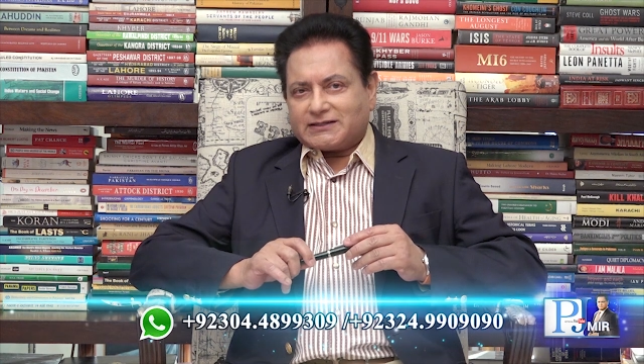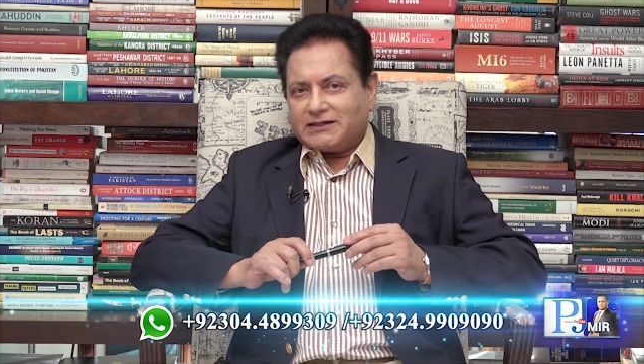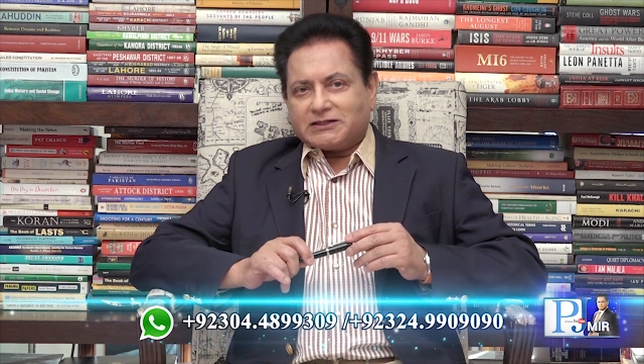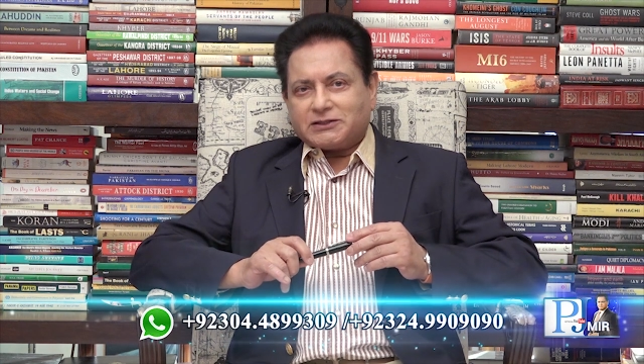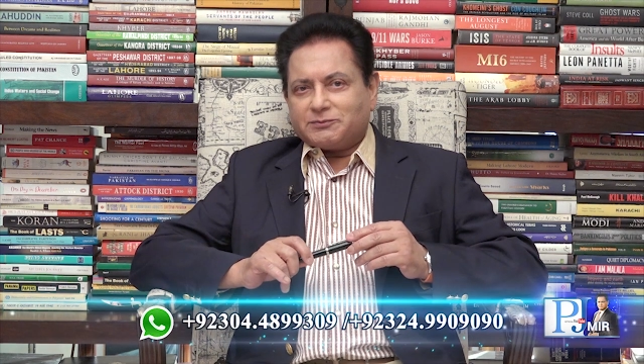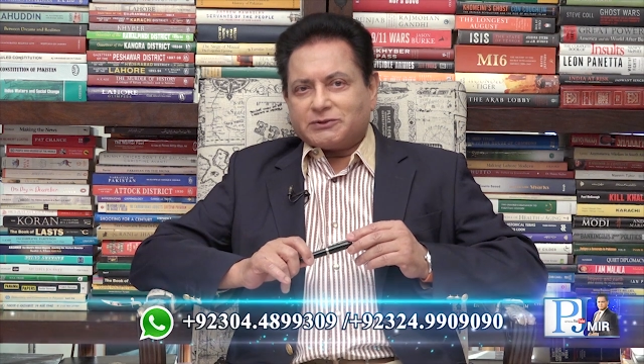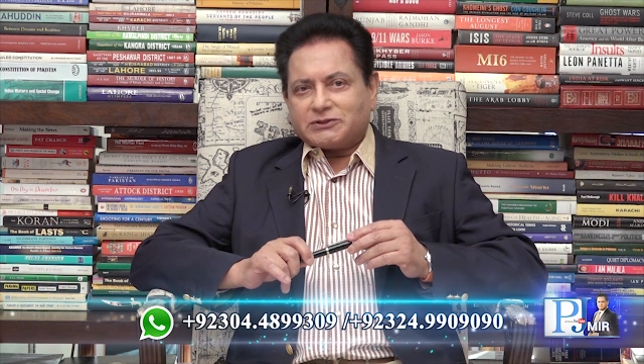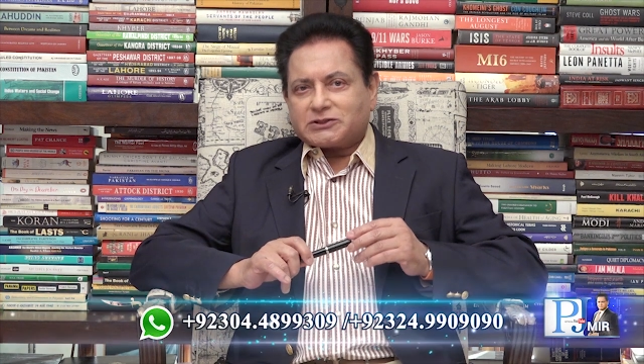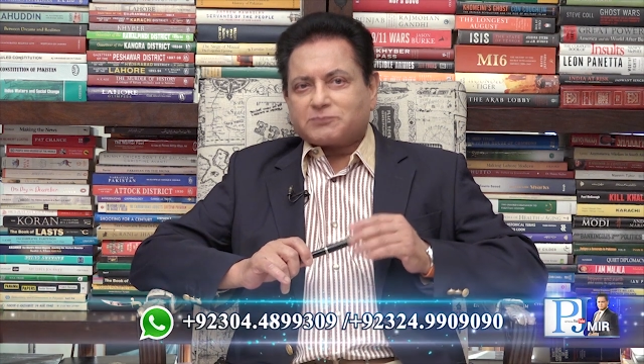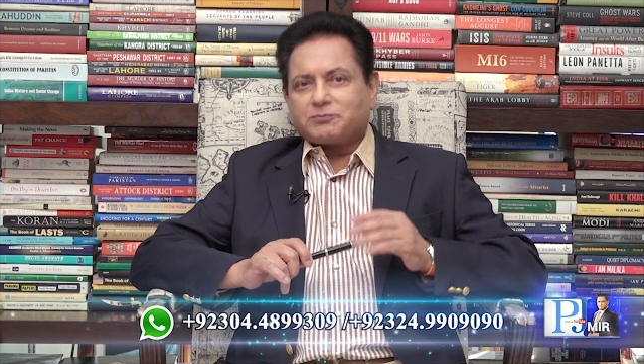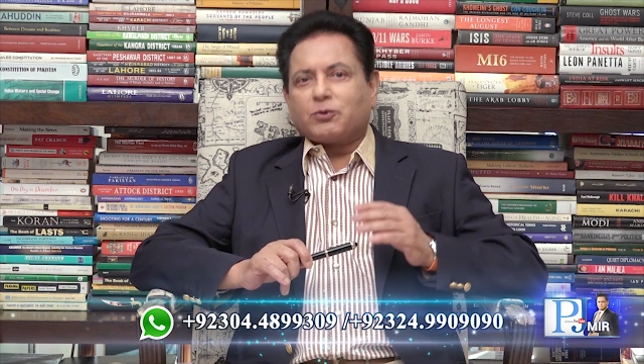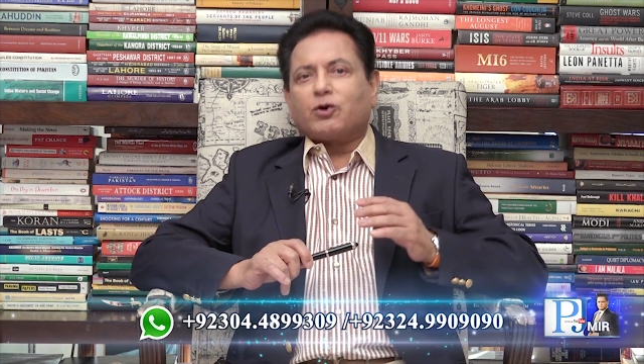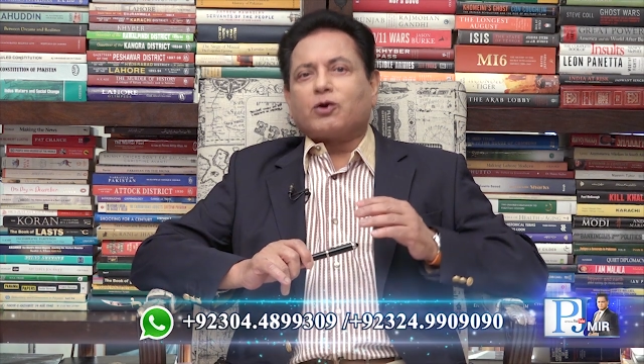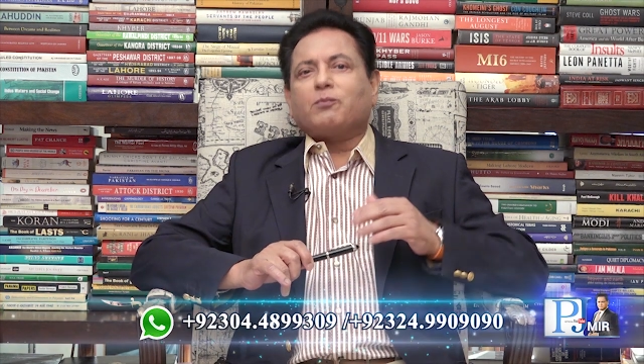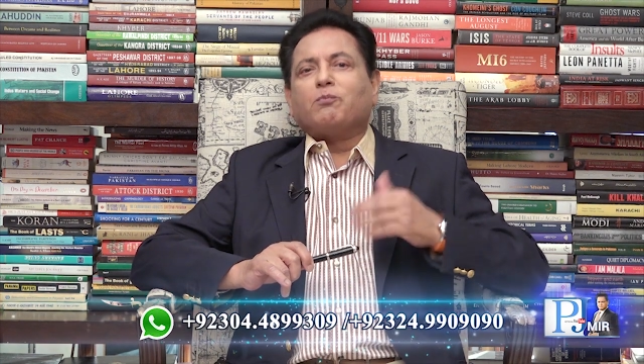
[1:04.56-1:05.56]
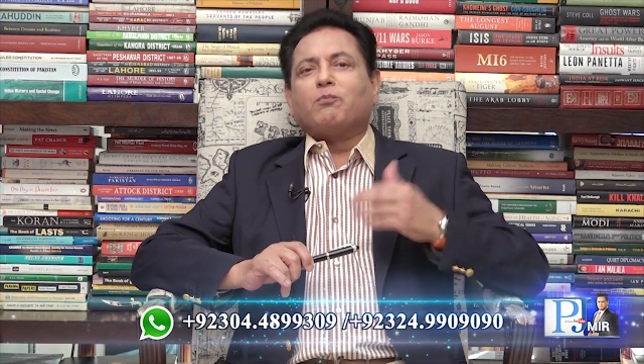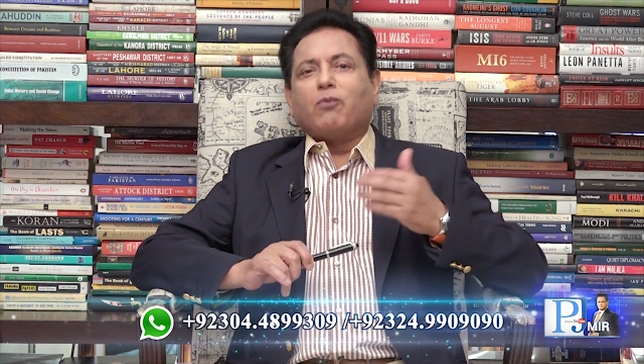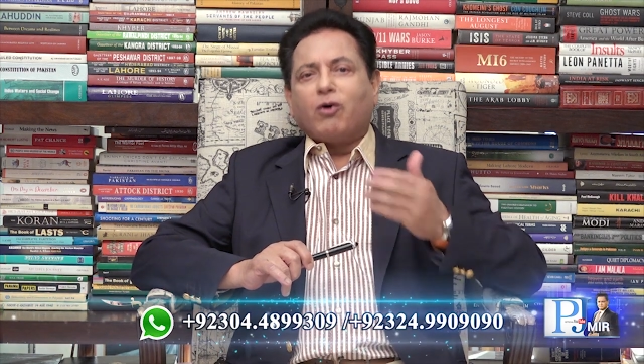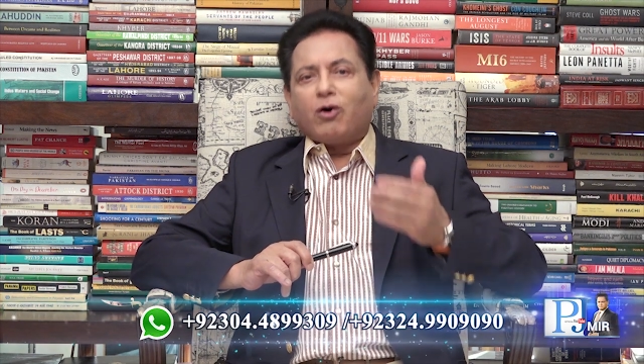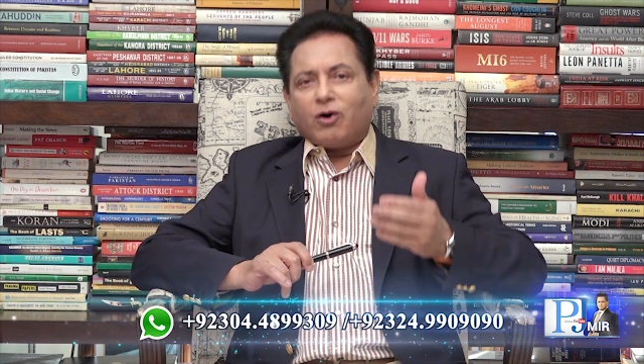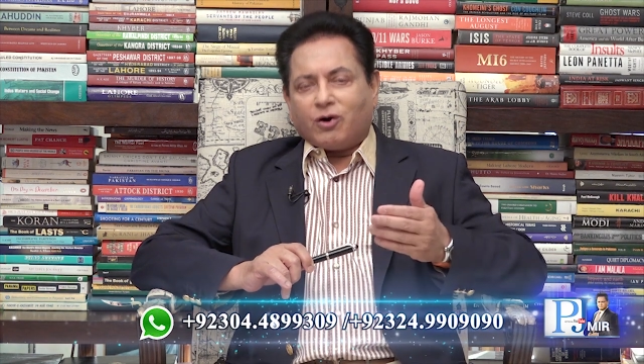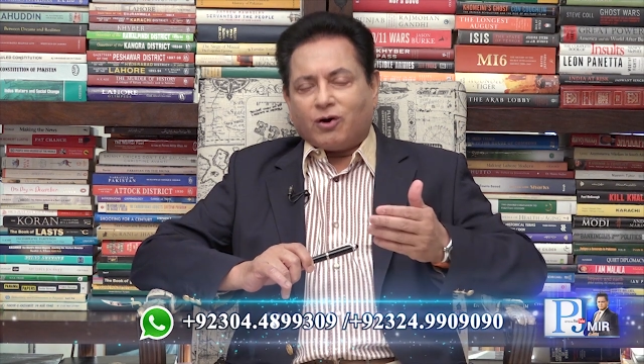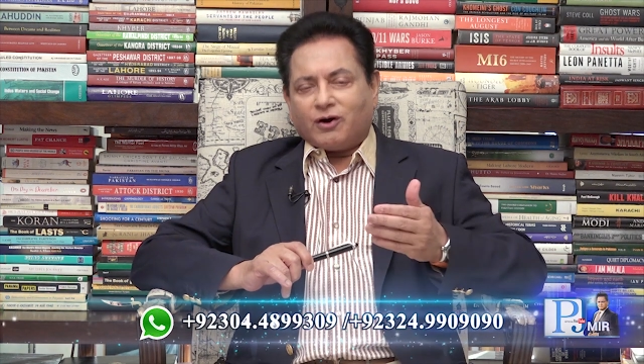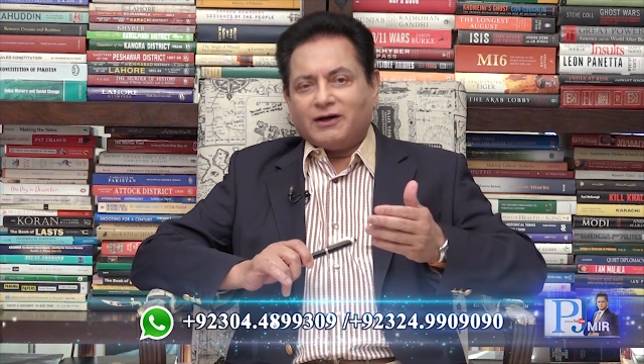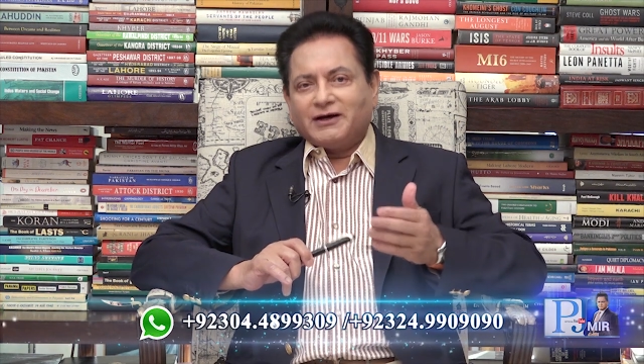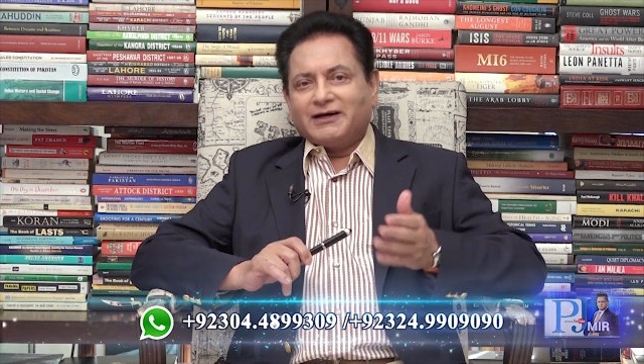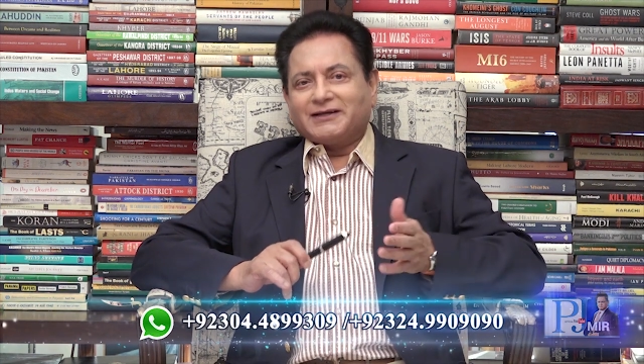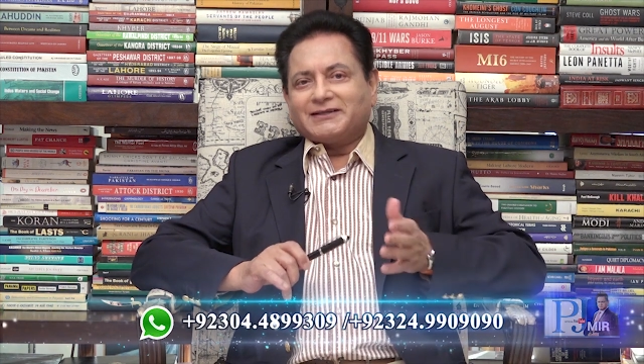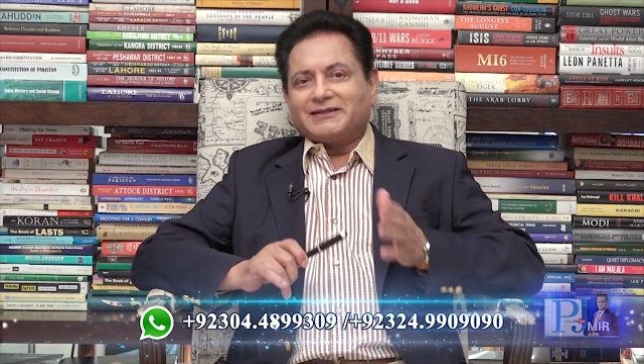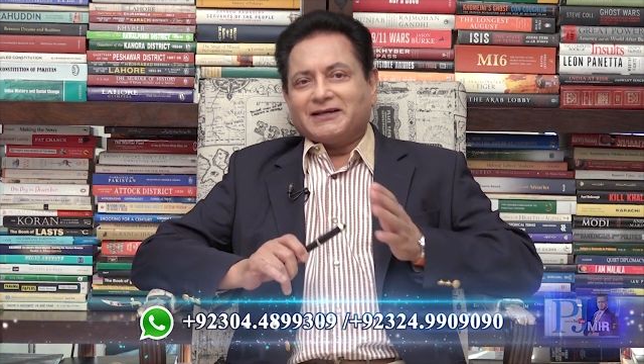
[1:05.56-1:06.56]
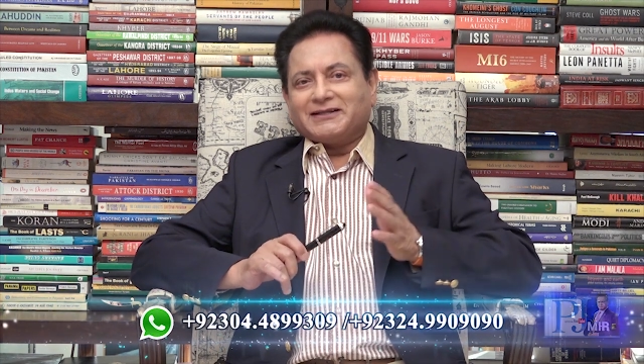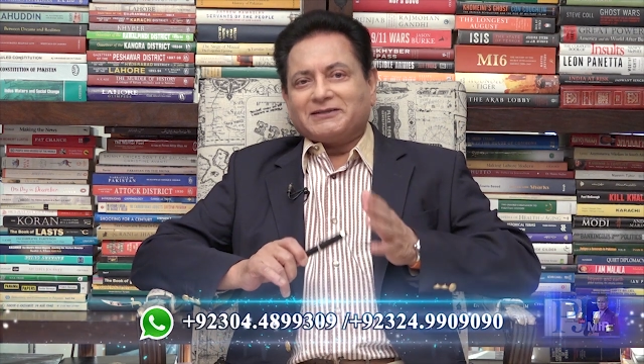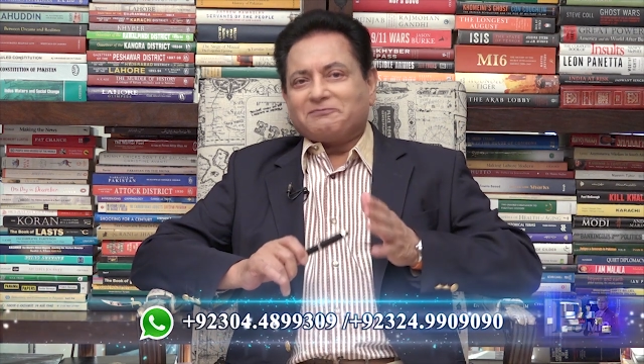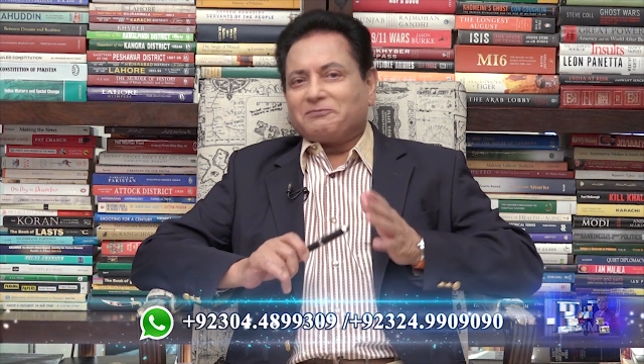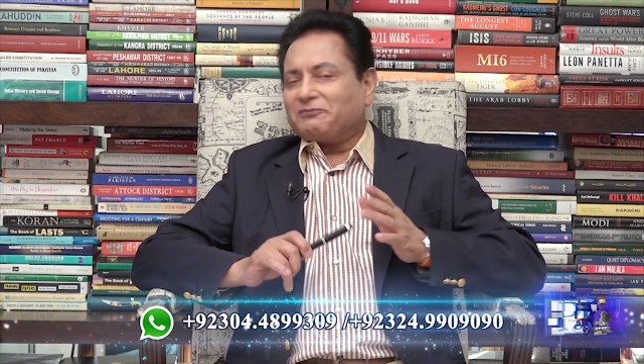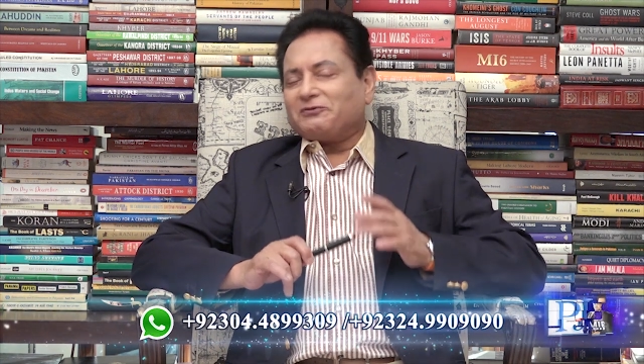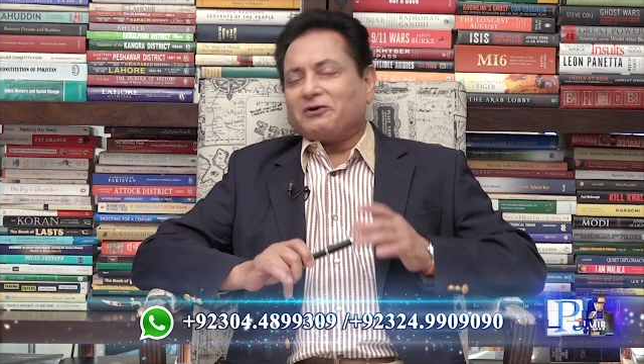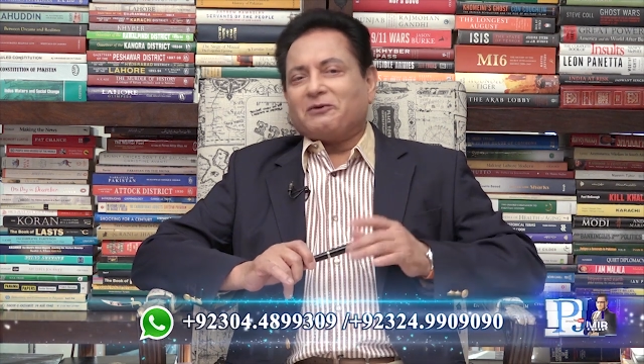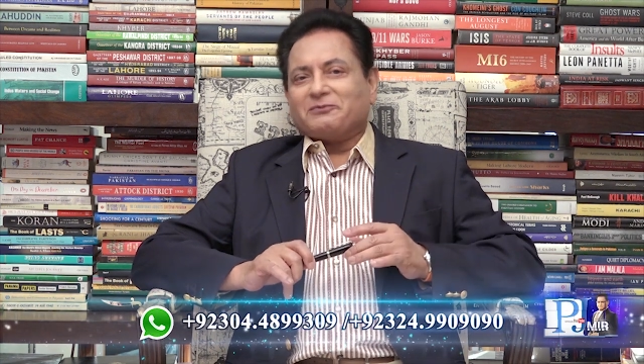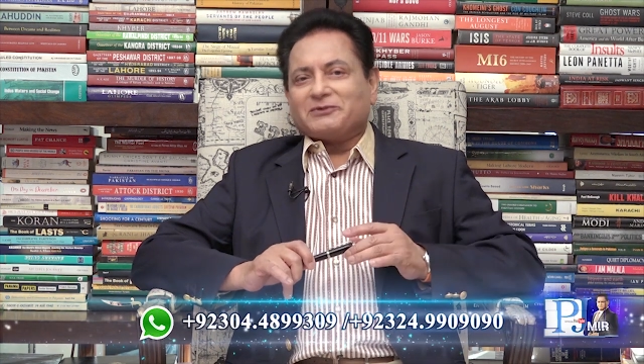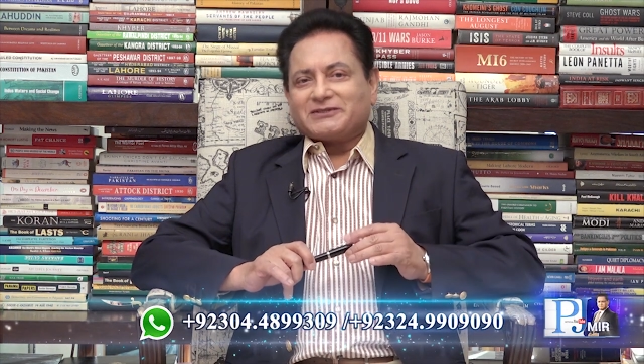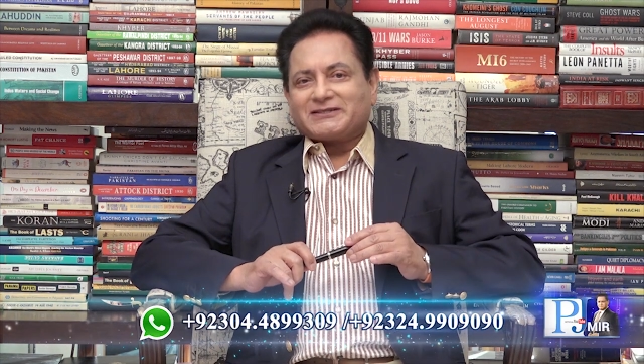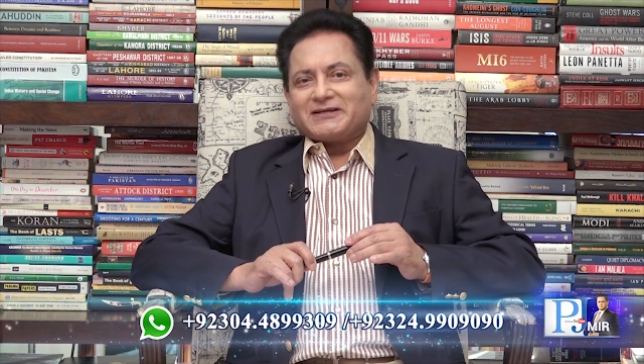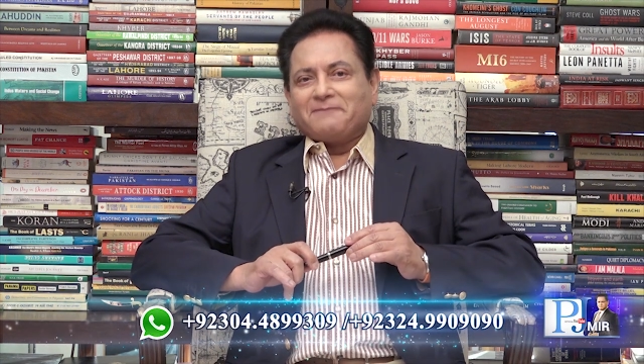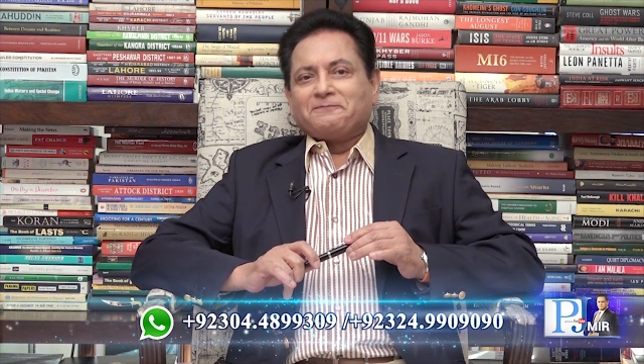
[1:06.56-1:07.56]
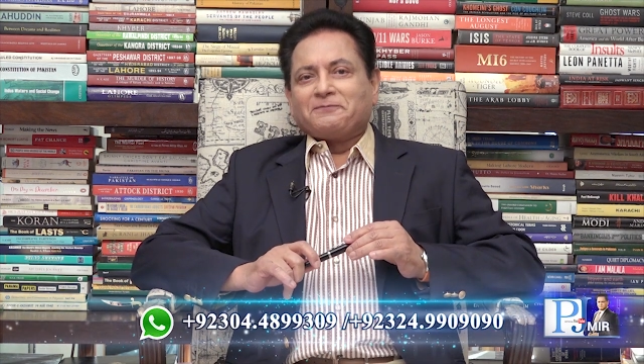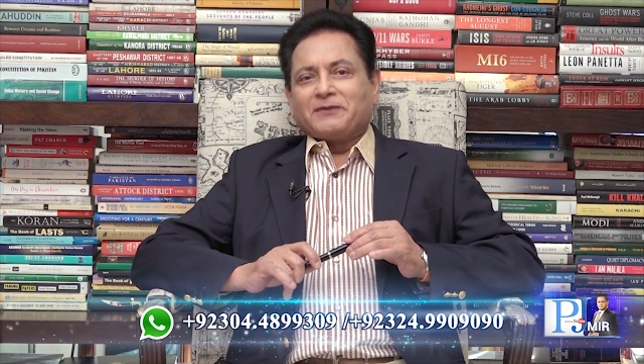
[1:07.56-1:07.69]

sentiments spoke more than the performance.